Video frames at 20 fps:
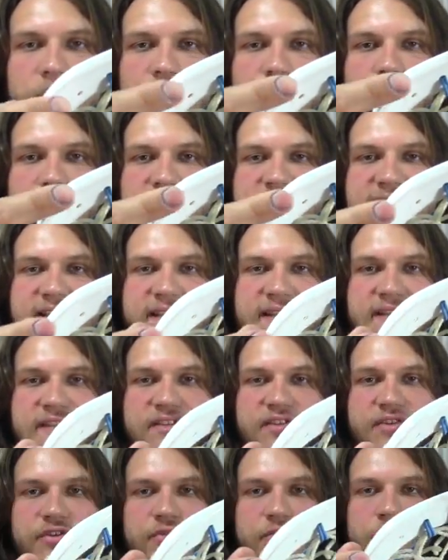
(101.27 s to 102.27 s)
you can see
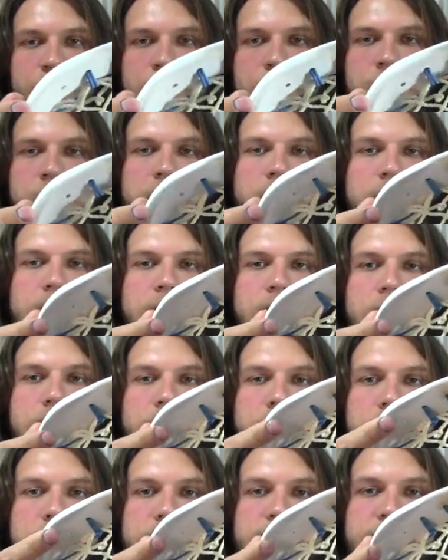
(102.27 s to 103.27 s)
these two
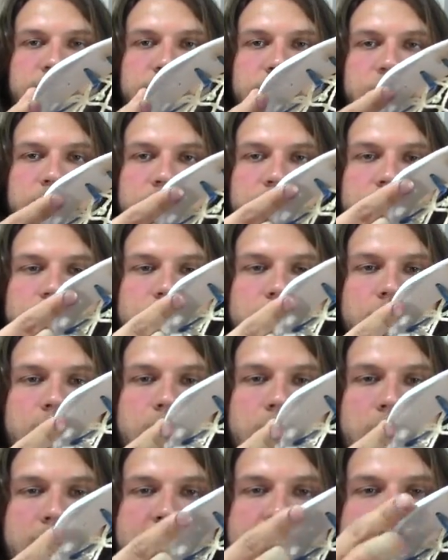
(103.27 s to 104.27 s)
little
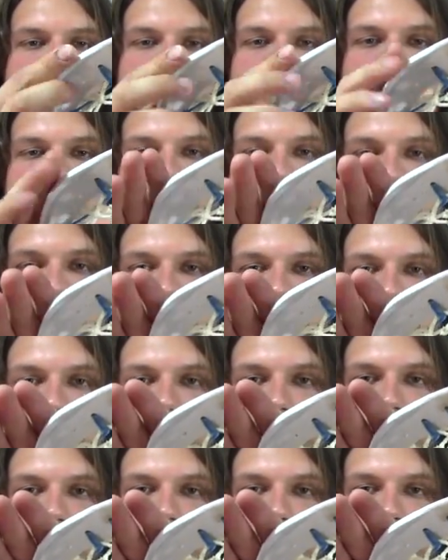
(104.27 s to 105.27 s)
edges, these
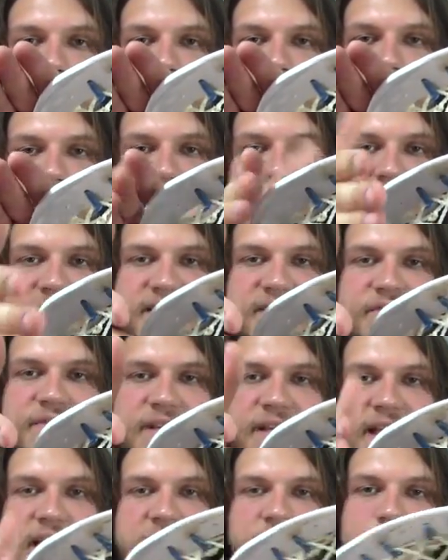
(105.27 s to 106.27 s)

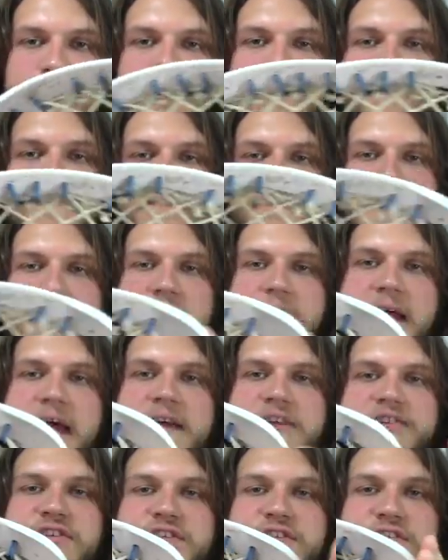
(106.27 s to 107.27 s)
aggressively inward flared
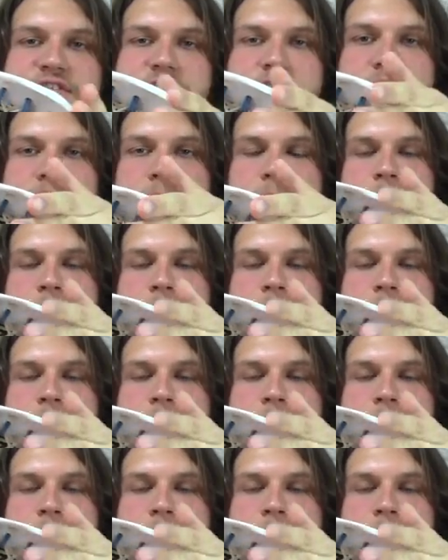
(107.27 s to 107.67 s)
edges.